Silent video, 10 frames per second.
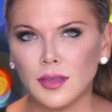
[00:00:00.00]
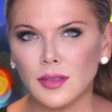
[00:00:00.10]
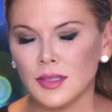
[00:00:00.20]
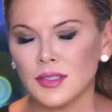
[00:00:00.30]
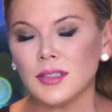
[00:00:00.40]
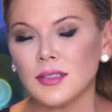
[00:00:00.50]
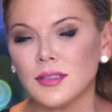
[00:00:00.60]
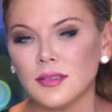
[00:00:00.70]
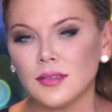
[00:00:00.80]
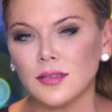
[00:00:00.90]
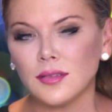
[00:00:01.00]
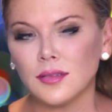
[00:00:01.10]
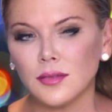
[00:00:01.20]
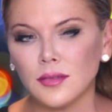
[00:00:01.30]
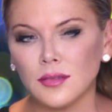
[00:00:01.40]
this is
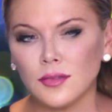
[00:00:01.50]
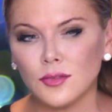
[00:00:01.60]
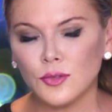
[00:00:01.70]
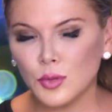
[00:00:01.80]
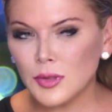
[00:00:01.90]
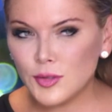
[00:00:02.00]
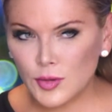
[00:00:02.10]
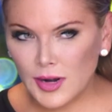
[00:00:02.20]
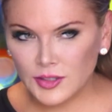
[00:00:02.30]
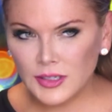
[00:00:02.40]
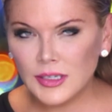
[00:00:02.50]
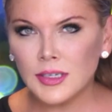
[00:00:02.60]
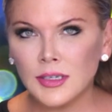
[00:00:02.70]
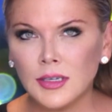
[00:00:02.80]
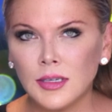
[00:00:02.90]
truly tragic
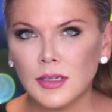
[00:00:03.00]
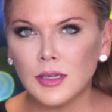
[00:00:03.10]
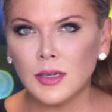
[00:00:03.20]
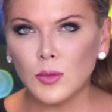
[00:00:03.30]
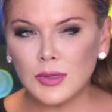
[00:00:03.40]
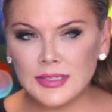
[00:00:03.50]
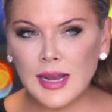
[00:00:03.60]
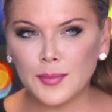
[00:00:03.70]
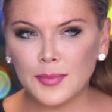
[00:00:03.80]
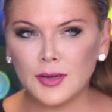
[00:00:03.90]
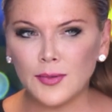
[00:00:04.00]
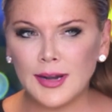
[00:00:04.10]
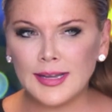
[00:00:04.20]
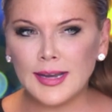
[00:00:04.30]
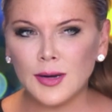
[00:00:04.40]
what's happening
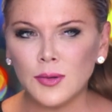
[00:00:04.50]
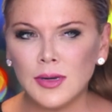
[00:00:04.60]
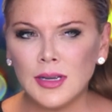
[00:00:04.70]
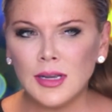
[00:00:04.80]
right now.